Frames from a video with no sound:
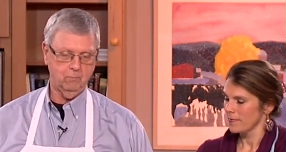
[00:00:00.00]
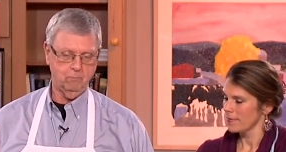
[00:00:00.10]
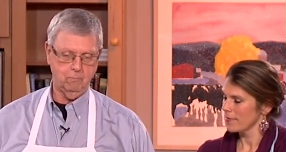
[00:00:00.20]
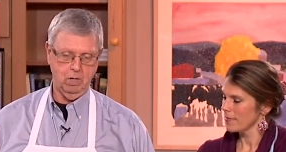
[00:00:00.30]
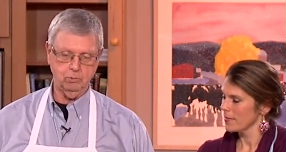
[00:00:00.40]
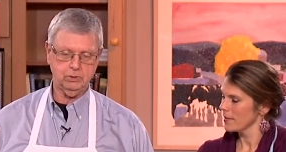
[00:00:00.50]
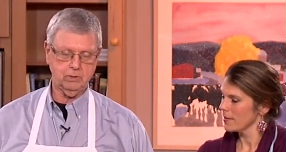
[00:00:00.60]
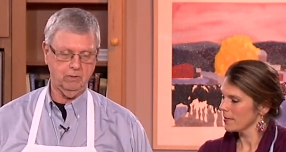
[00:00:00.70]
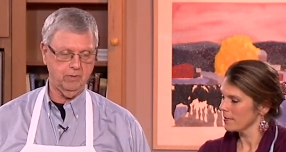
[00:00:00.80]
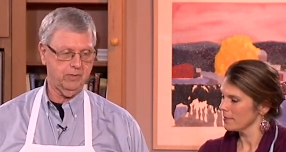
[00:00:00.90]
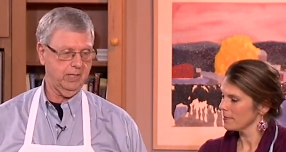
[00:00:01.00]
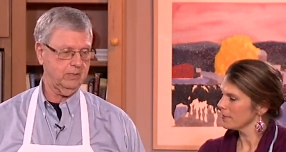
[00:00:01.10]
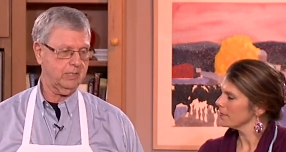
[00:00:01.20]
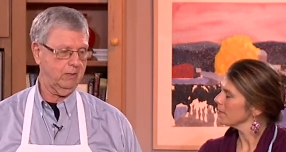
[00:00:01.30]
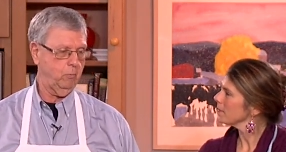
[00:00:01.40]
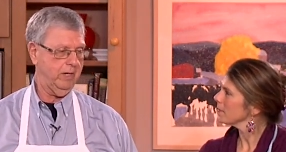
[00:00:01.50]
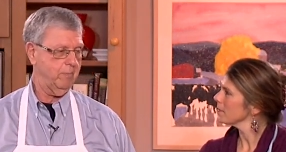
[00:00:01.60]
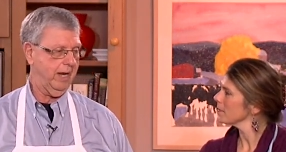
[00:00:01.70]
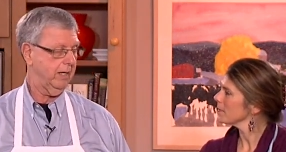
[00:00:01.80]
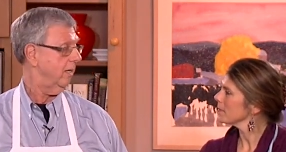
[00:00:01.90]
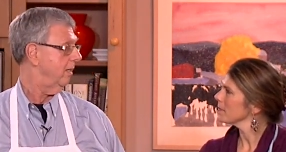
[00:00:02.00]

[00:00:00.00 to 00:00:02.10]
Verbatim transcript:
Speaker 1: most of the things that we make